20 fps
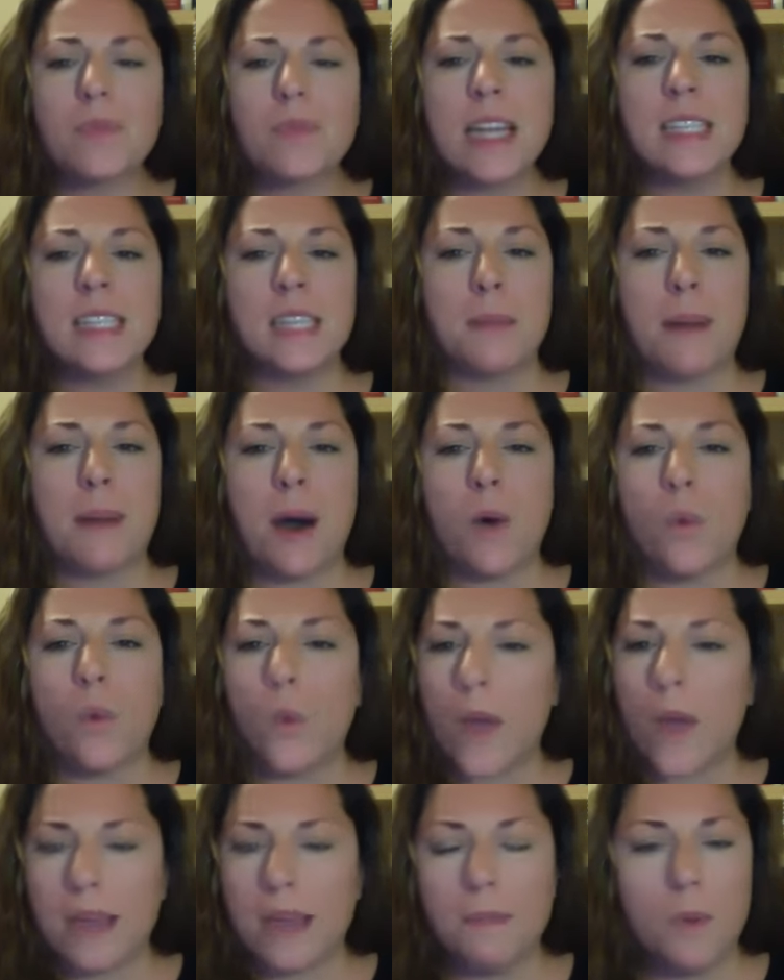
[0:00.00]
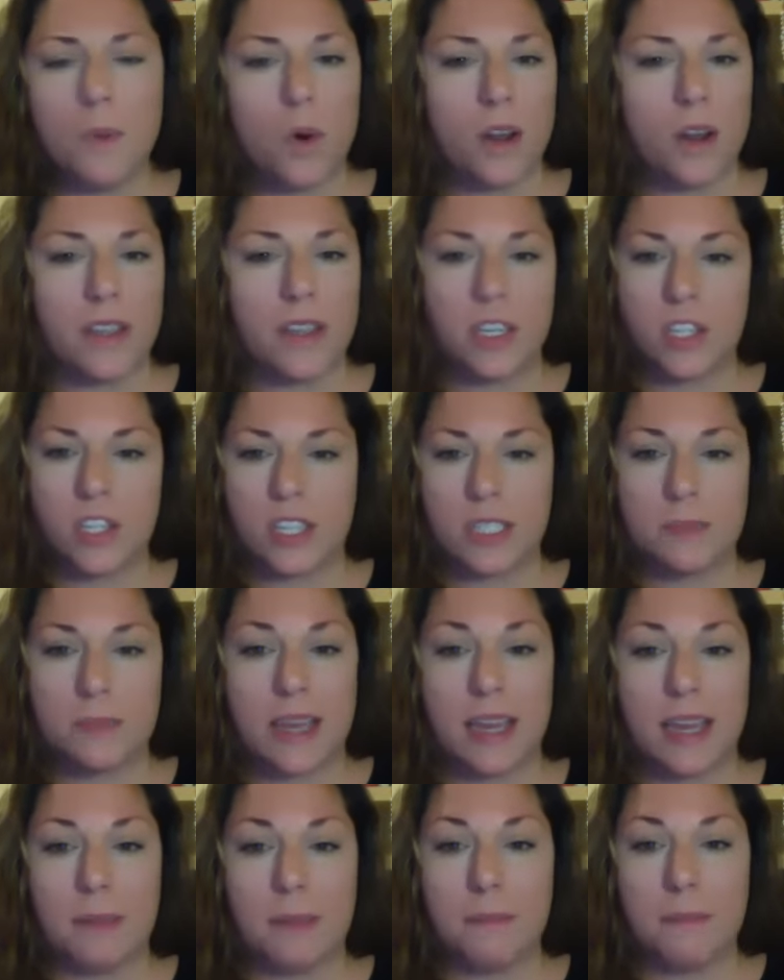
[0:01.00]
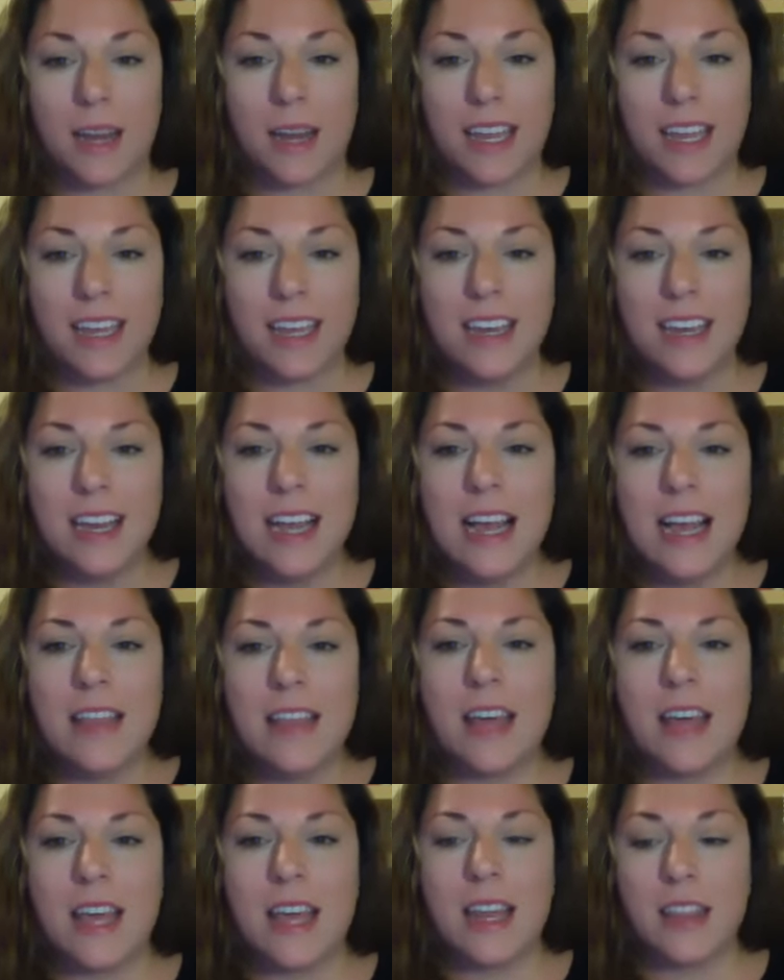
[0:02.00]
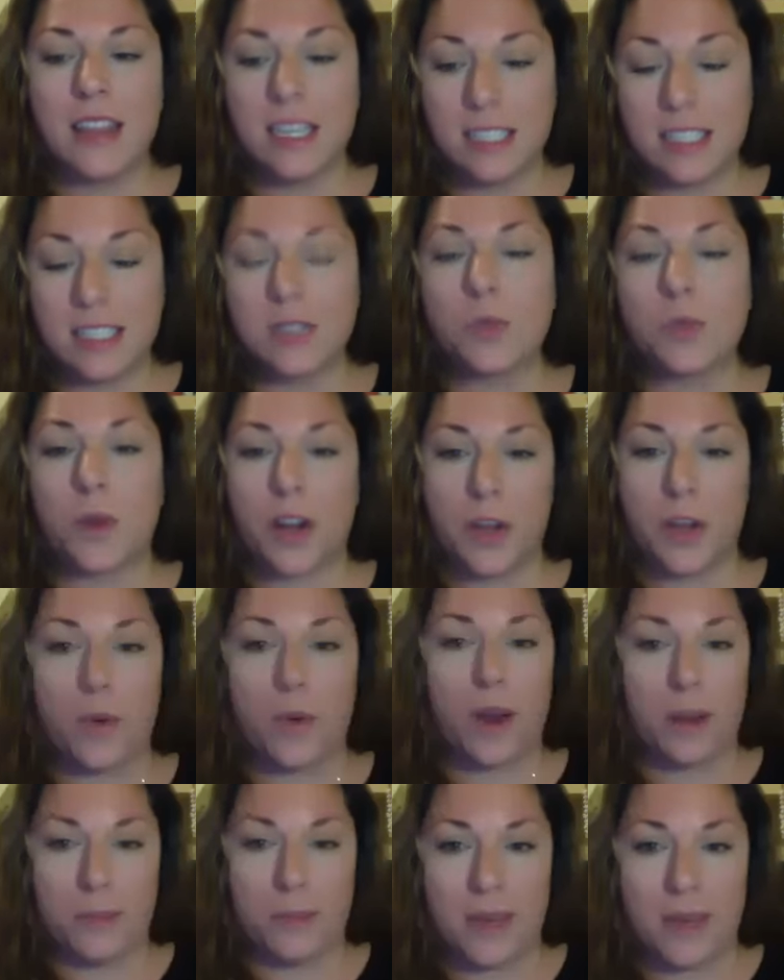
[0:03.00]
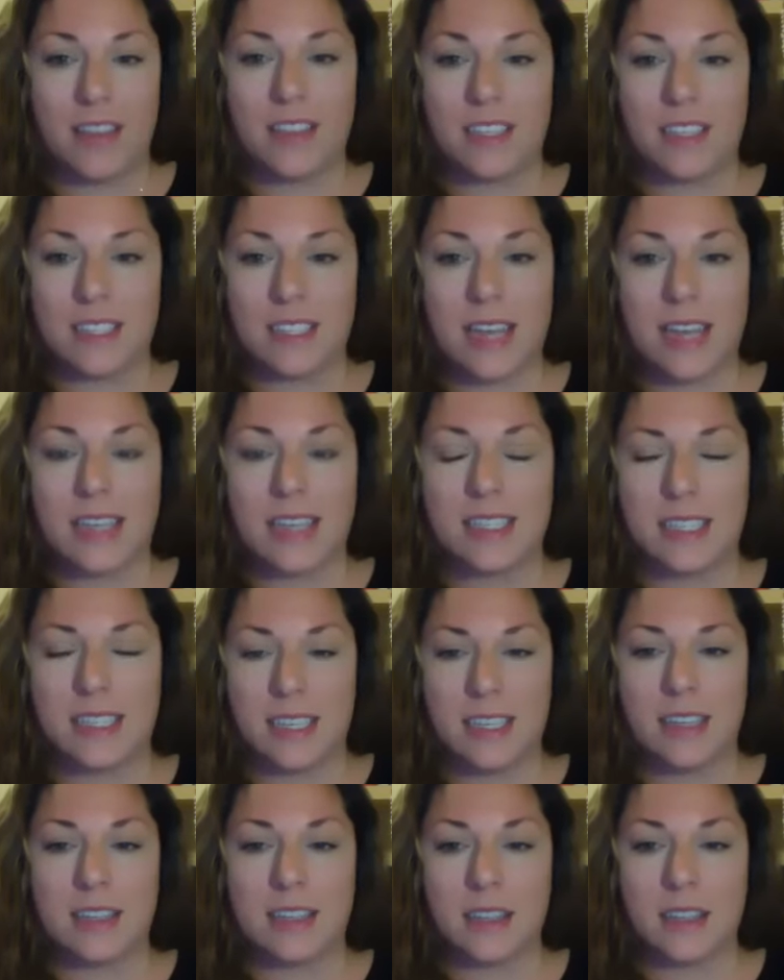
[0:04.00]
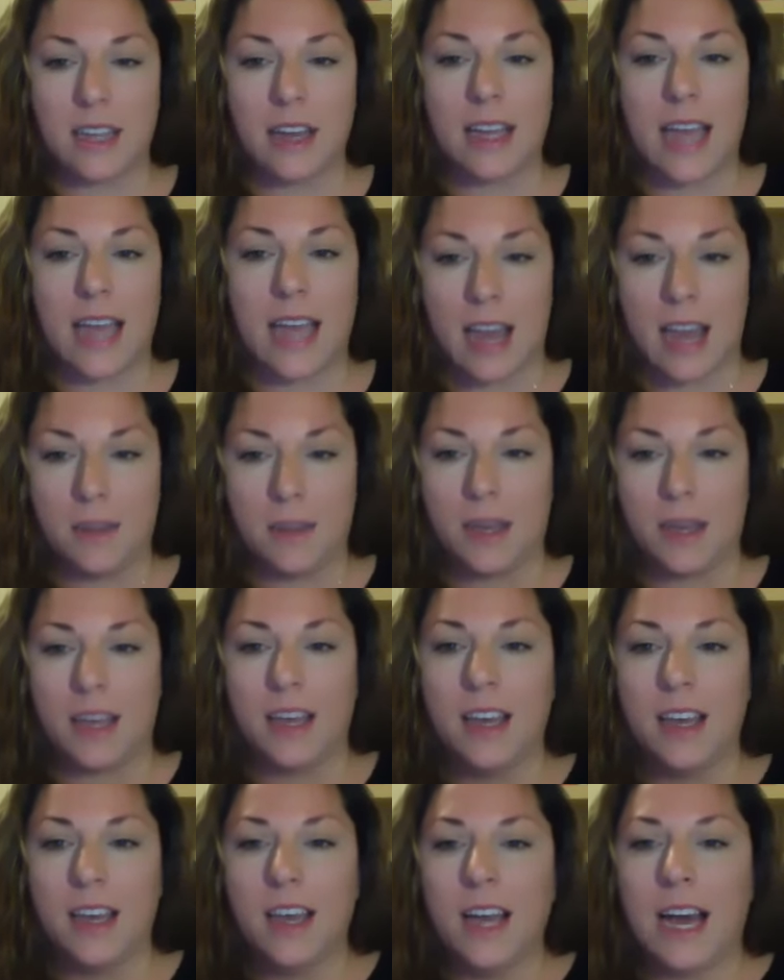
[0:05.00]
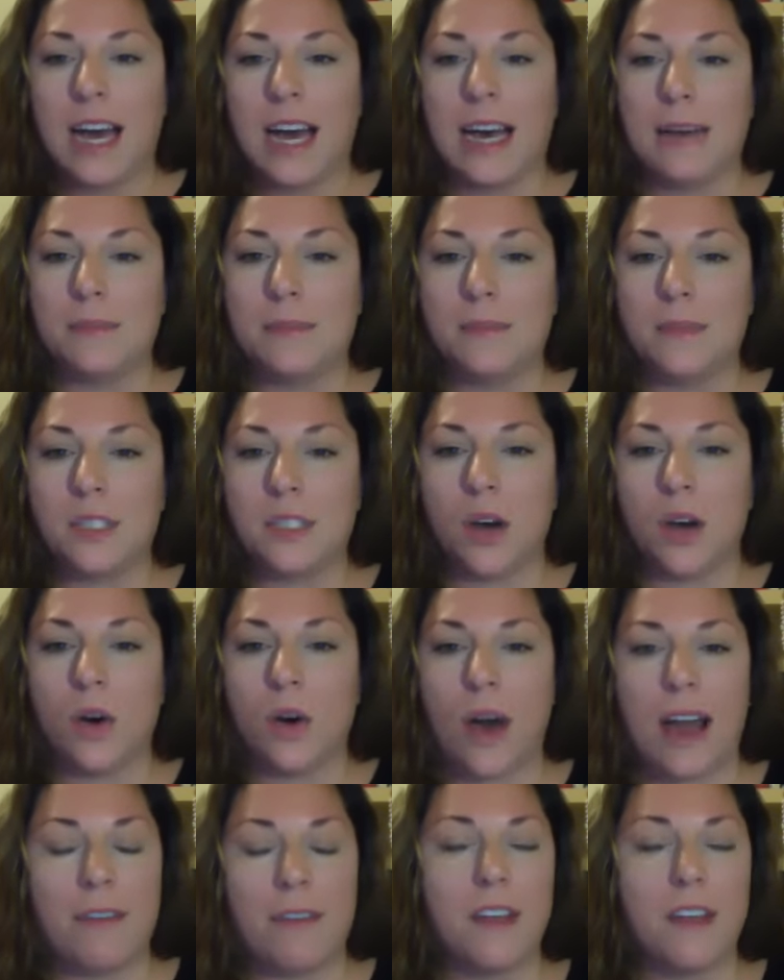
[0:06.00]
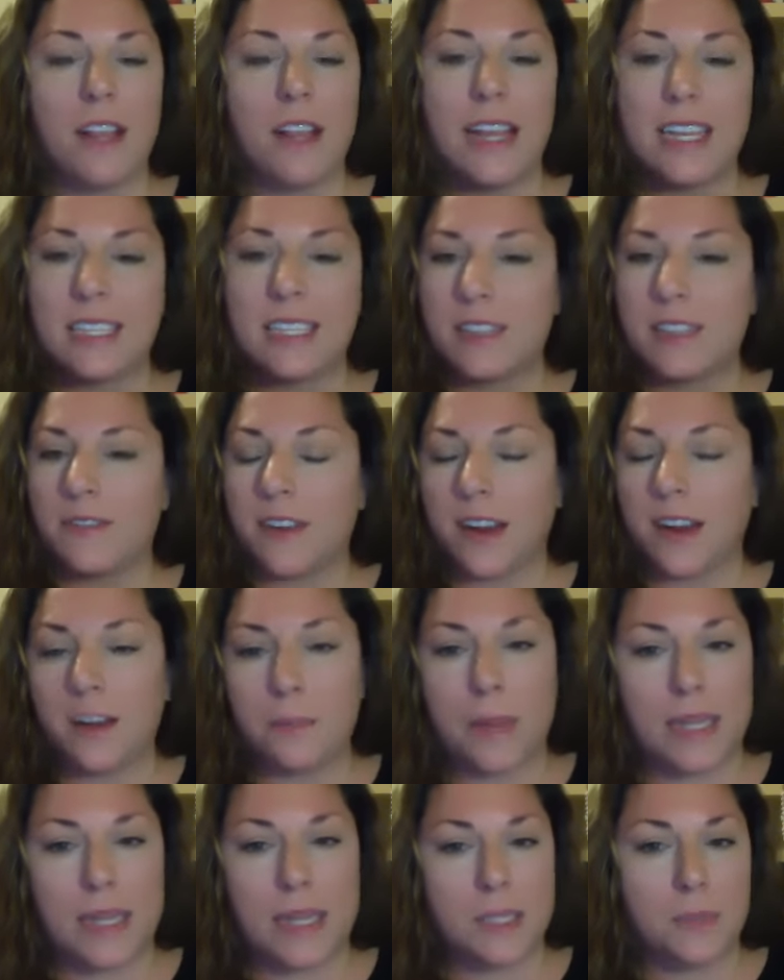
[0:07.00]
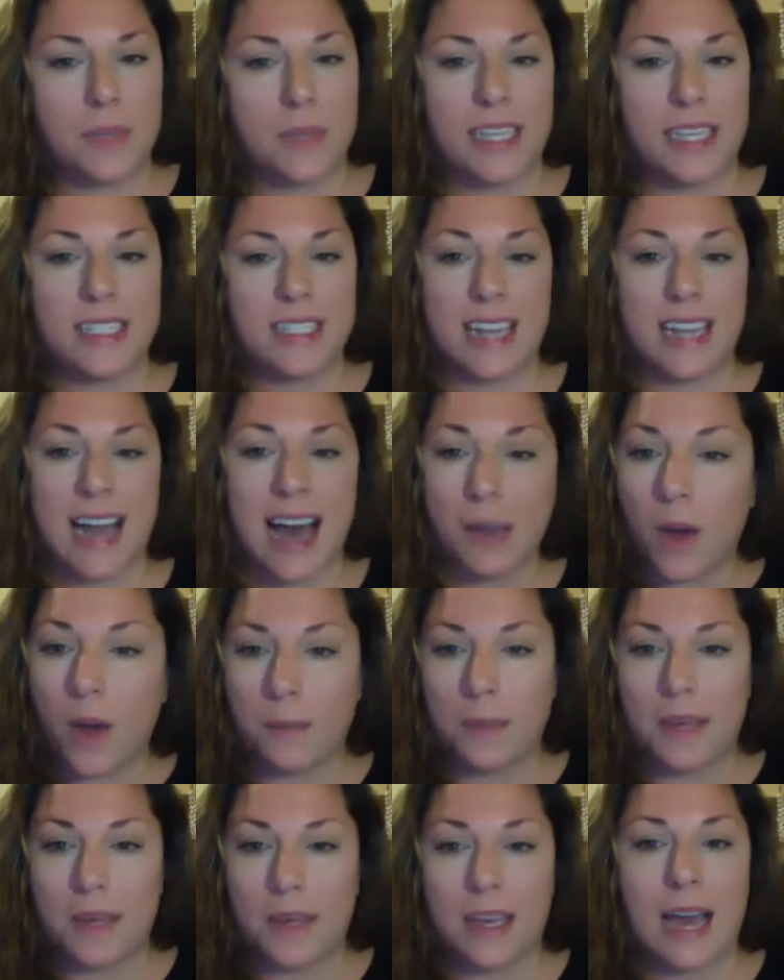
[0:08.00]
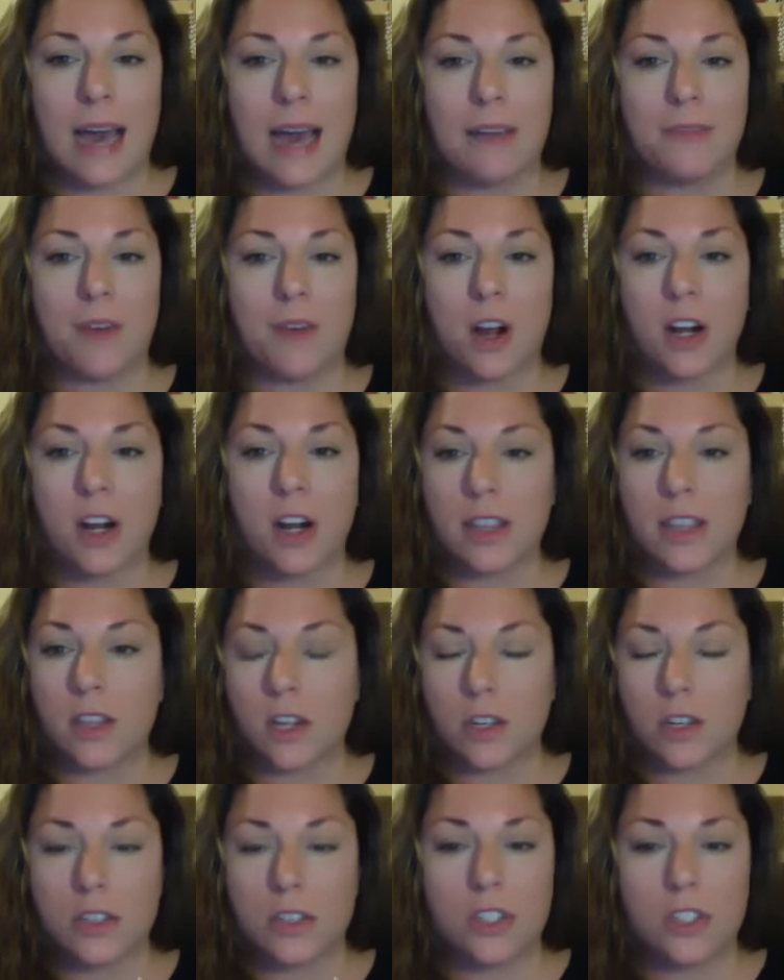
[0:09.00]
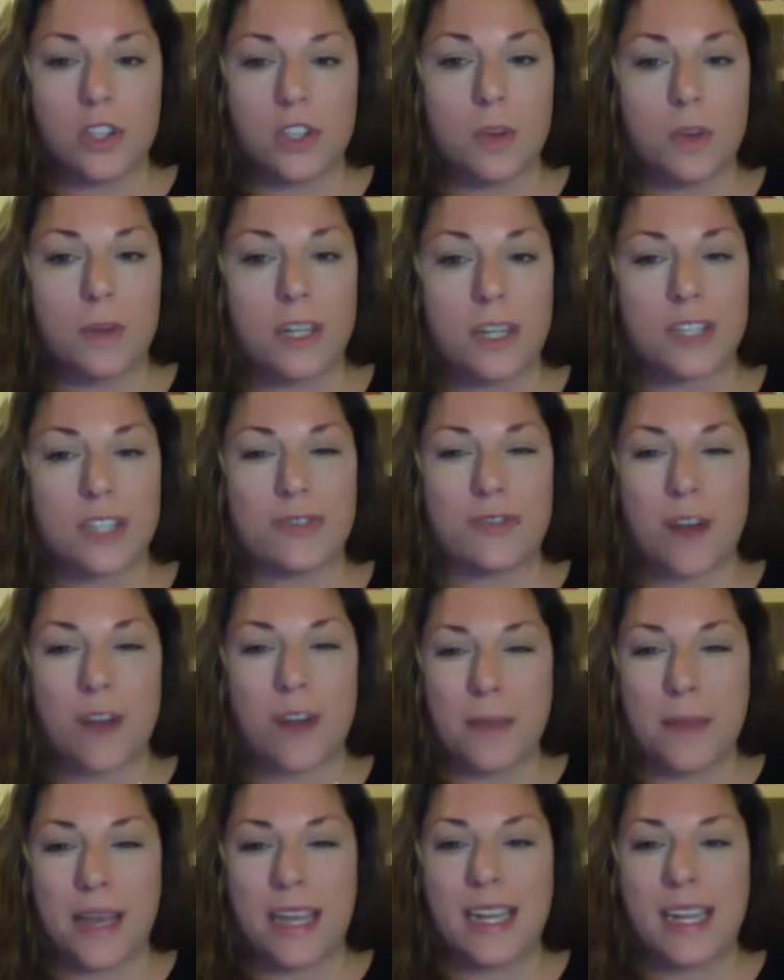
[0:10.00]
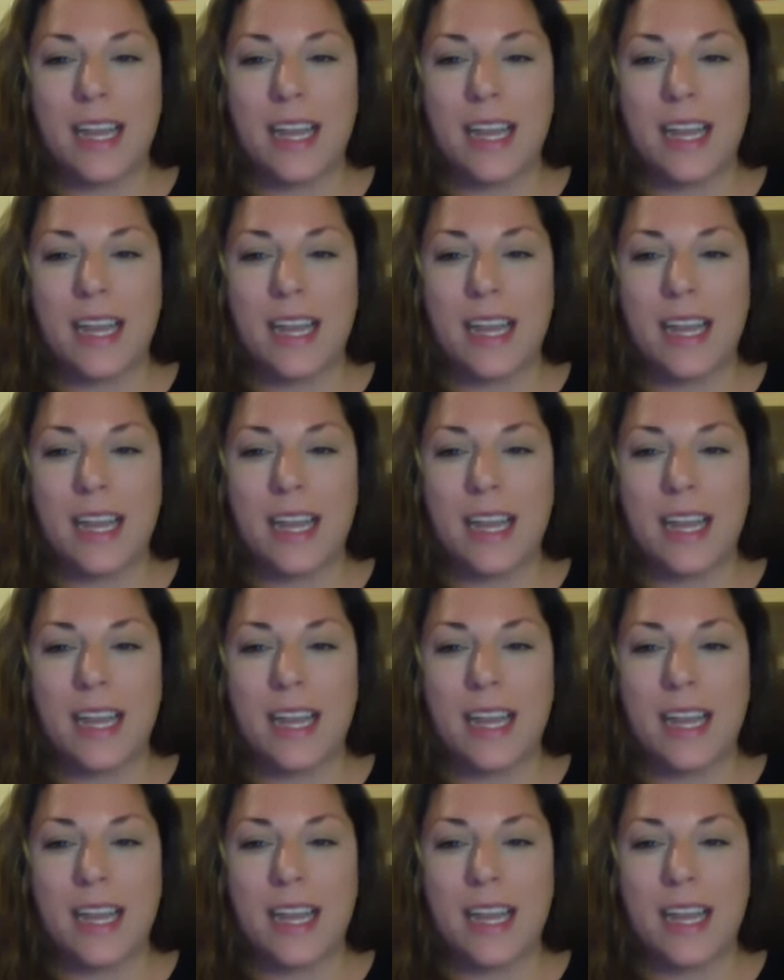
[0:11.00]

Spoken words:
is about way more than just making money, then this is where you want to be in this Legacy Academy. So I feel like it's the very best place that I want to be. I've already learned so much from it.